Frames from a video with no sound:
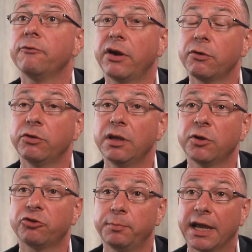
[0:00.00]
very good
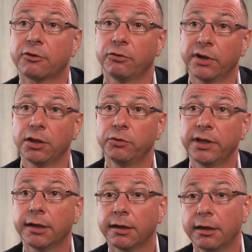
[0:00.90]
image back to
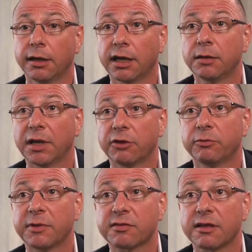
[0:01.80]
Wallonia and
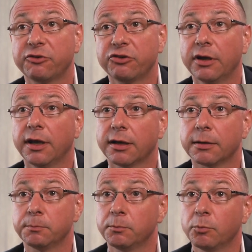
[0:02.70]
Belgium as such,
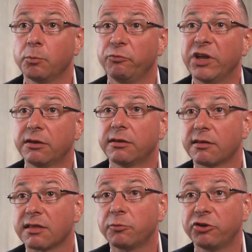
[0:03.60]
with
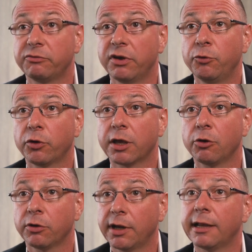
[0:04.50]
the subject we're working
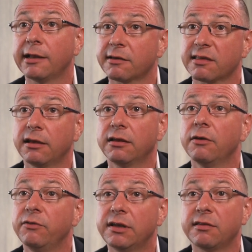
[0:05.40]
on, and like I said,
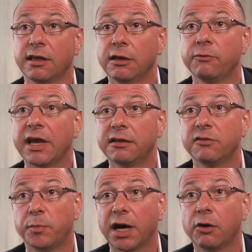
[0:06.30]
with this
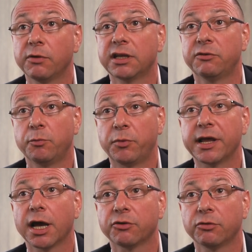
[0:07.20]
innovative power that we
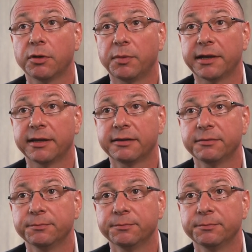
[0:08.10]
bring out to the planet.